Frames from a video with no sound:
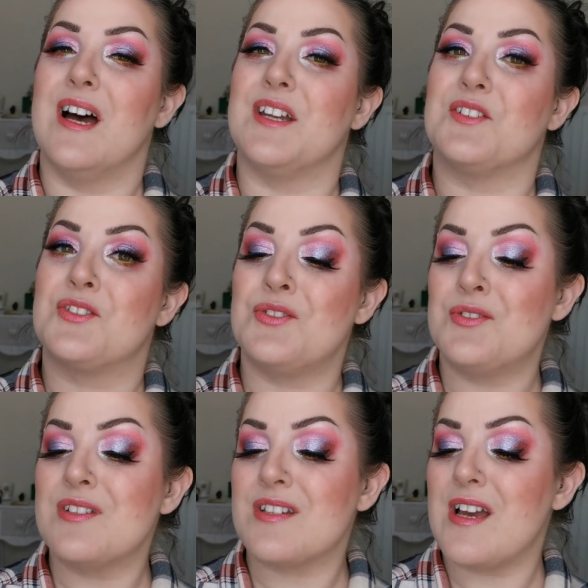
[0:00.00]
and as
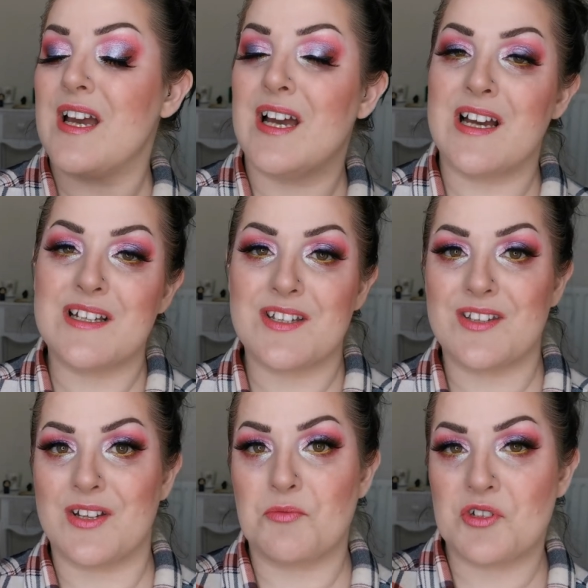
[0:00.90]
soon as I had
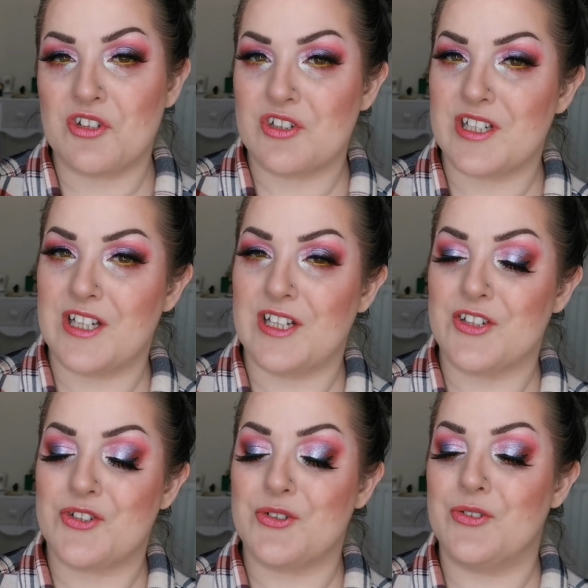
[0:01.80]
the opportunity
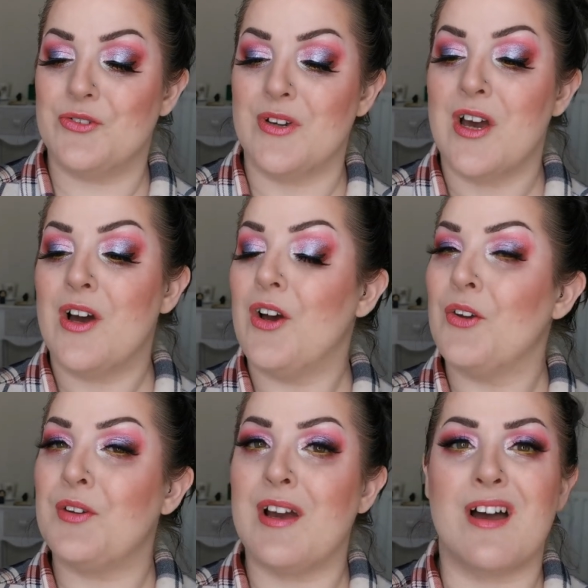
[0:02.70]
to
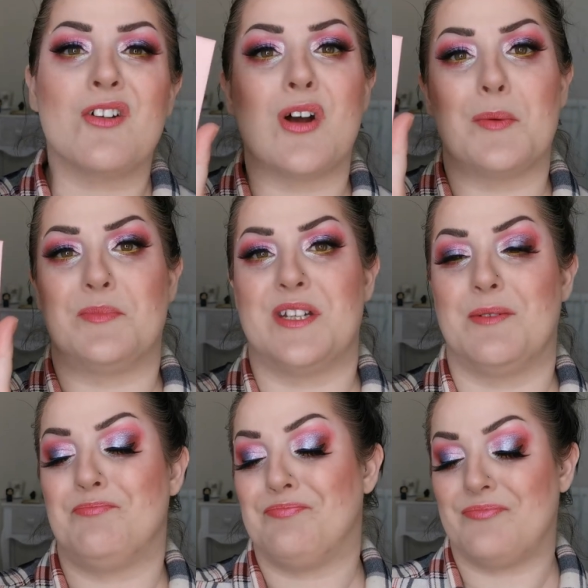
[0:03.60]
own it, I grabbed it.